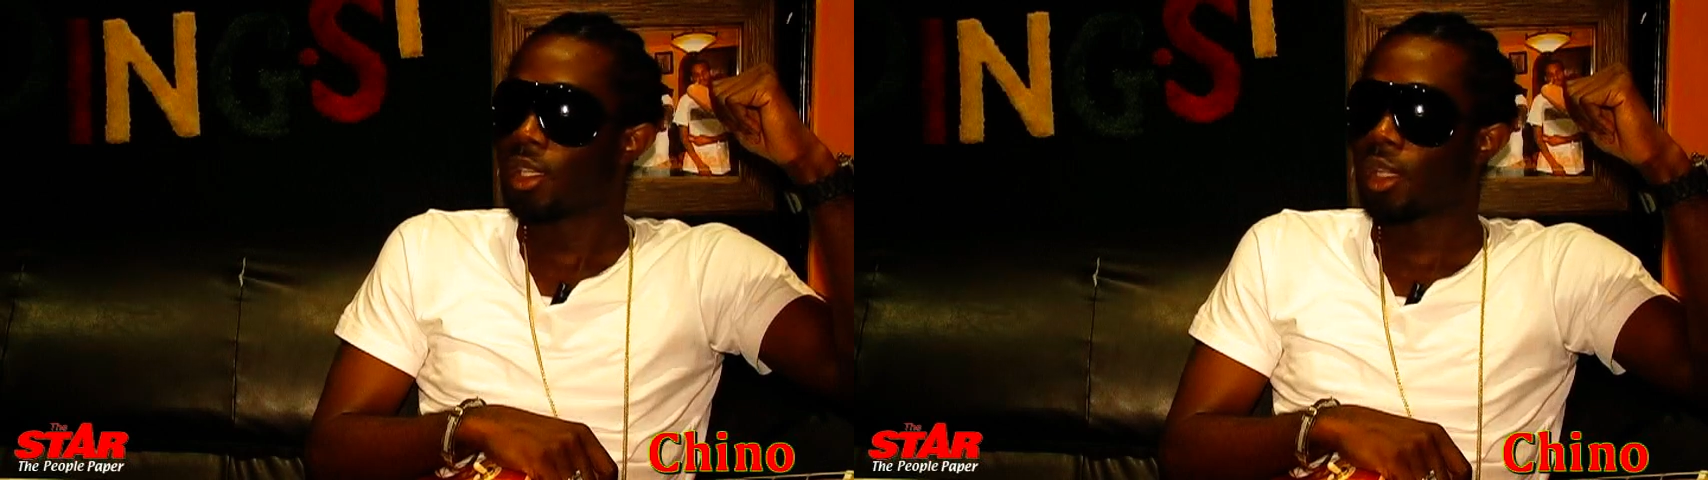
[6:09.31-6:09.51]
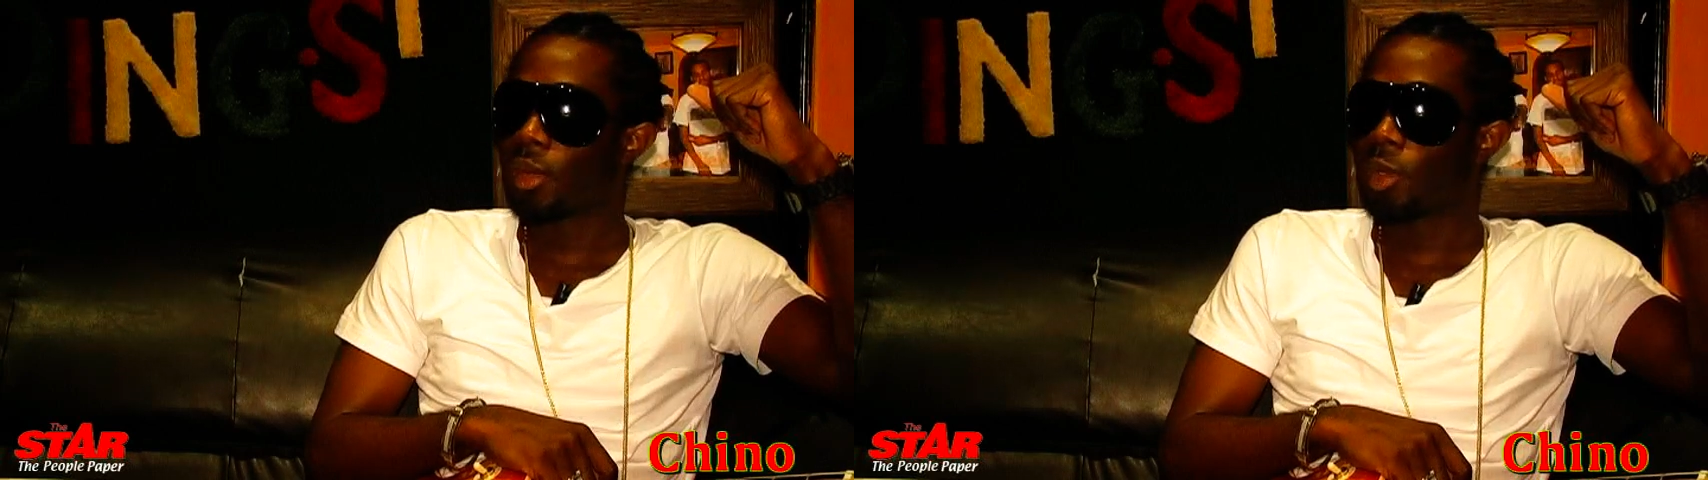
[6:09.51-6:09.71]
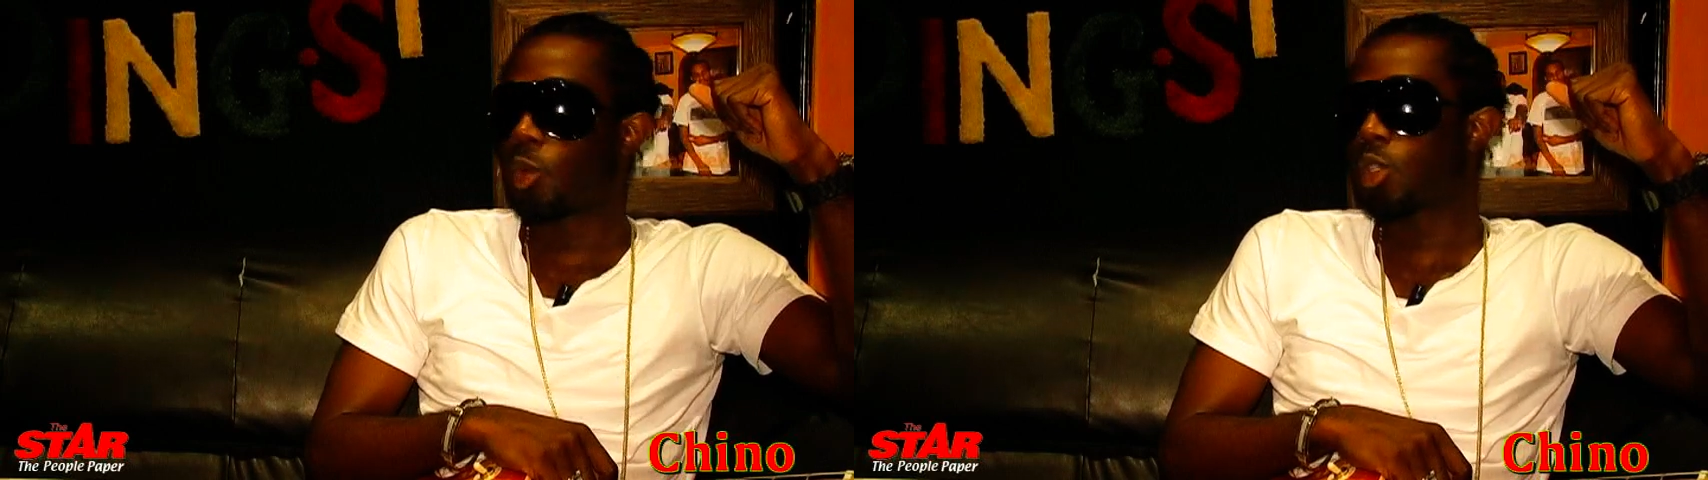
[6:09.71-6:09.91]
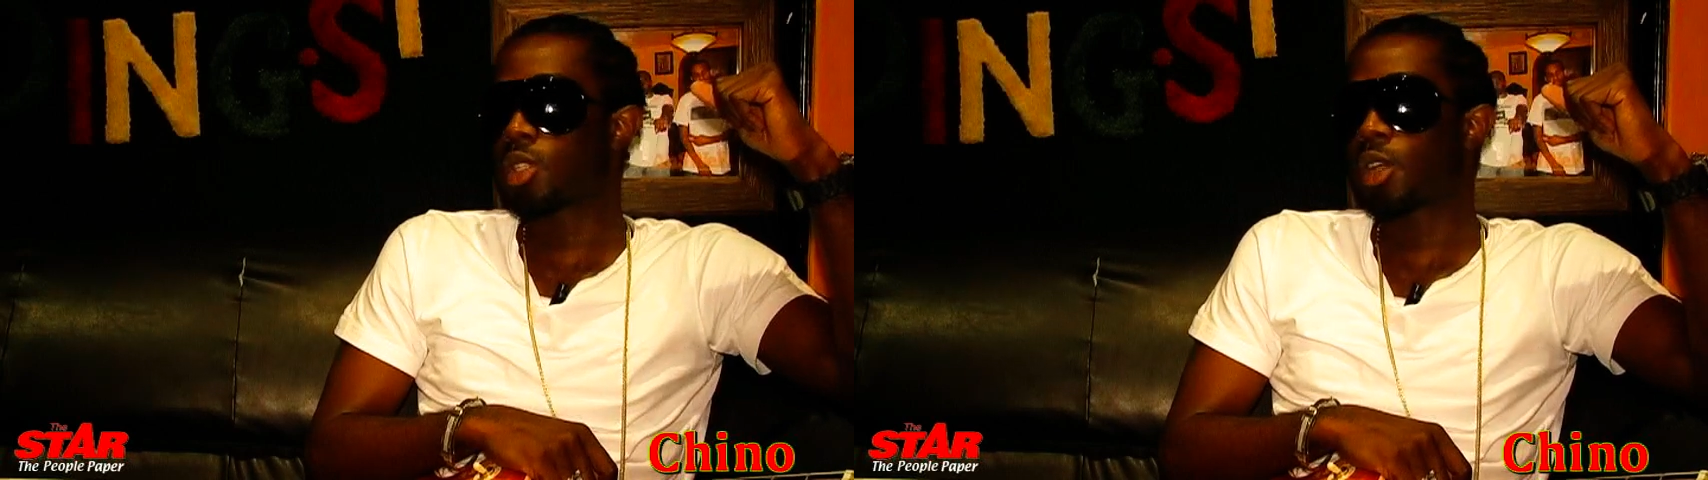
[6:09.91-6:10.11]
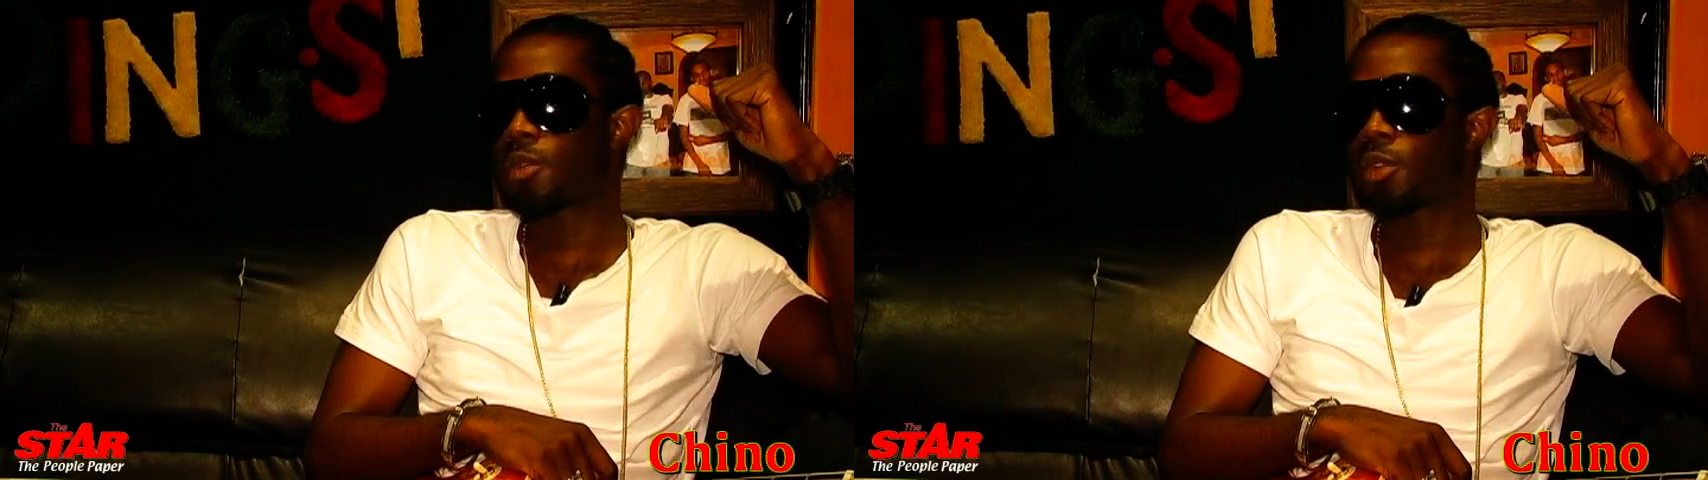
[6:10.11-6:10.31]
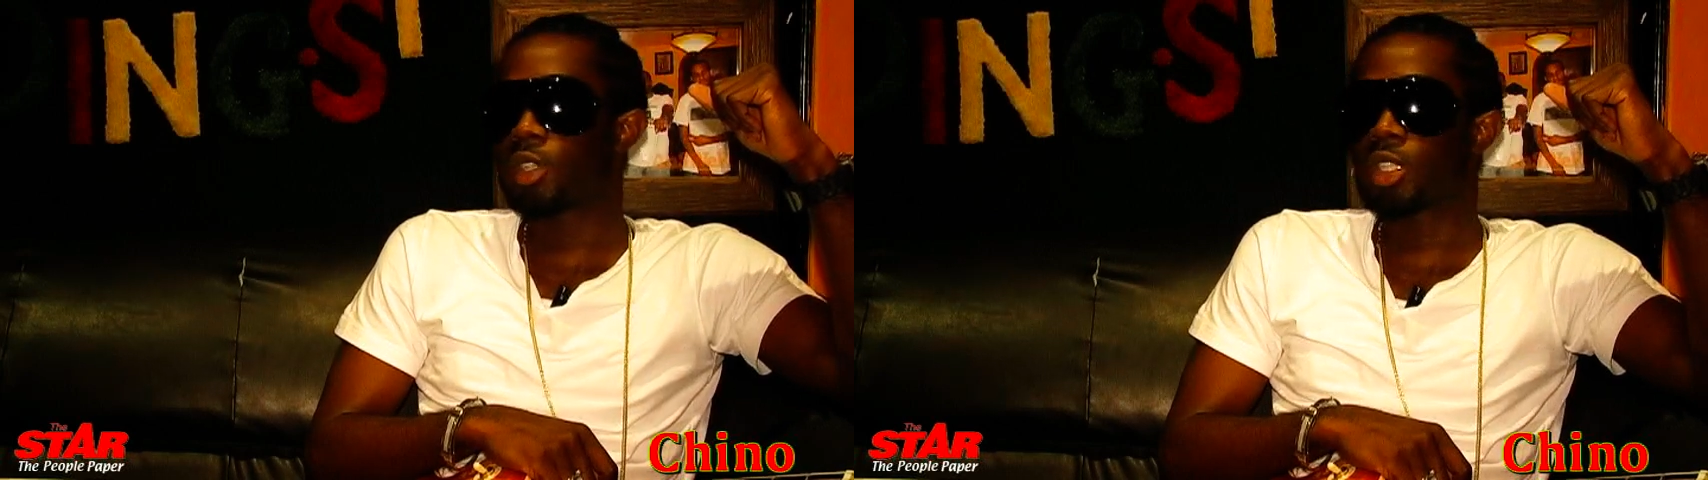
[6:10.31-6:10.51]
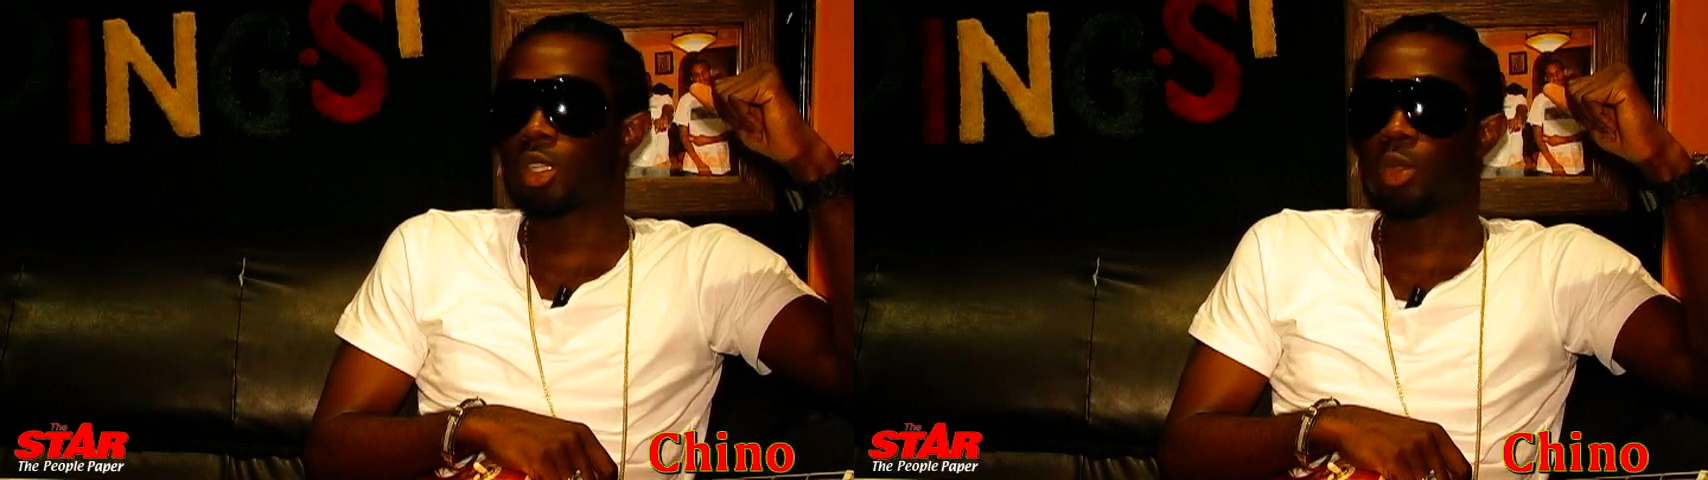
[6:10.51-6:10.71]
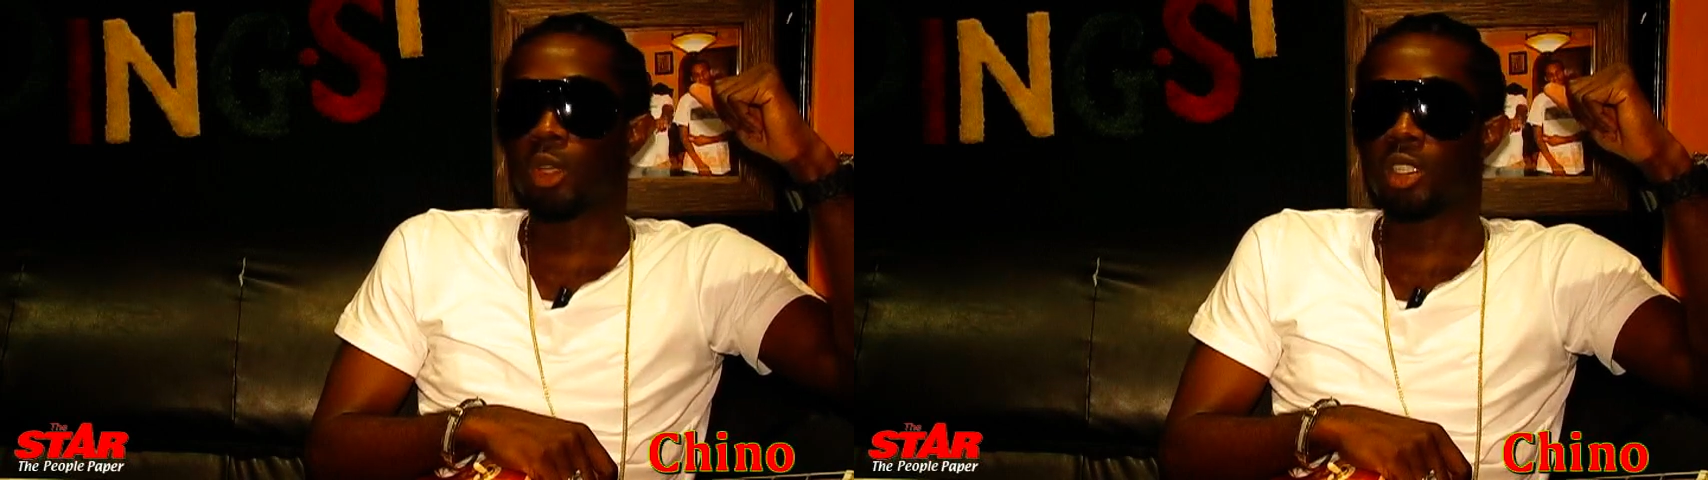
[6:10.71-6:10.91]
you know what I mean, it wasn't a forced
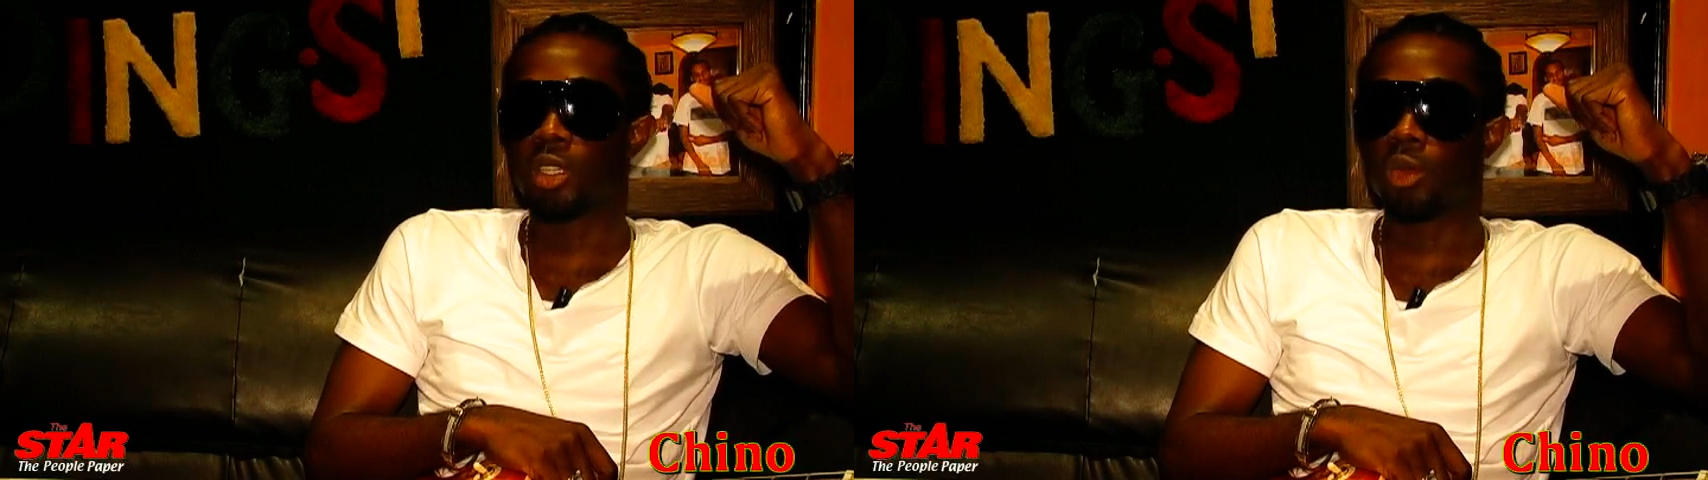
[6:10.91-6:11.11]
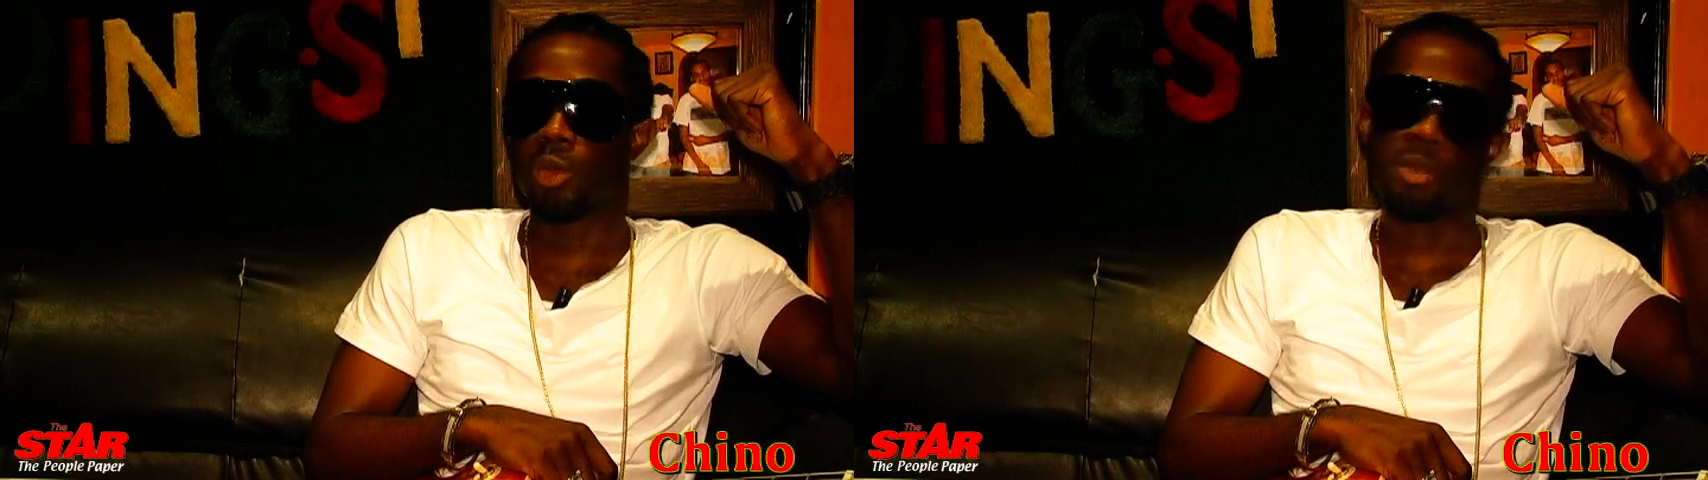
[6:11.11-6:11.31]
situation